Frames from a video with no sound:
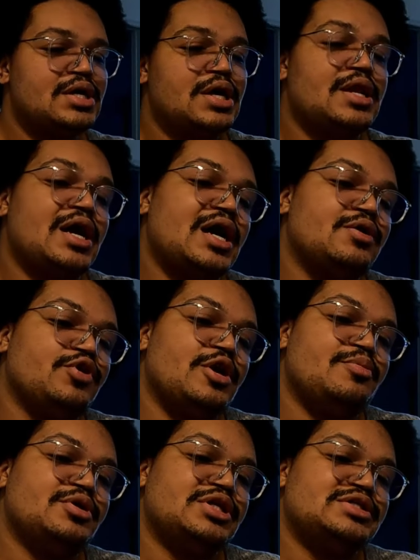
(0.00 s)
And then I got to
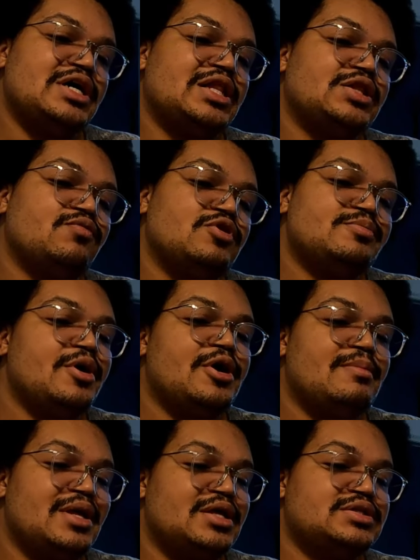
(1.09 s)
re-up on this. I got the
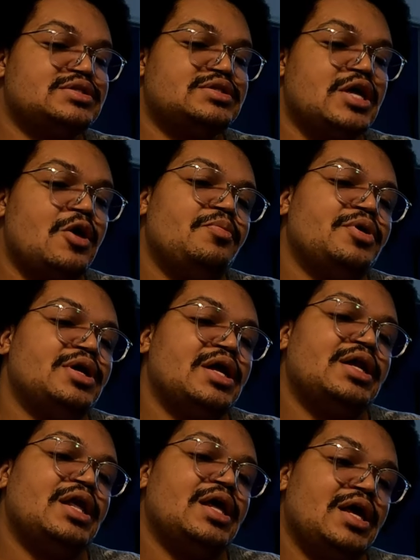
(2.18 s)
Rosemary Mint Scalp
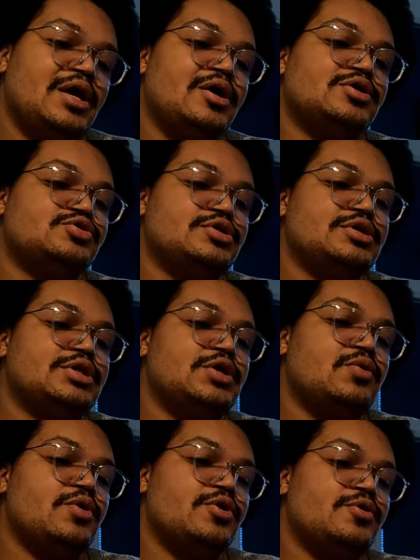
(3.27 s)
and Hair
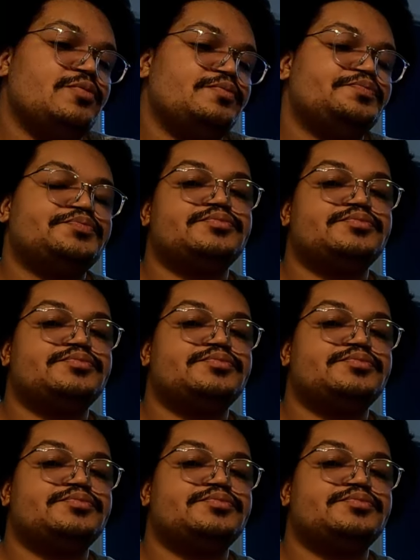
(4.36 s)
Strengthening Oil.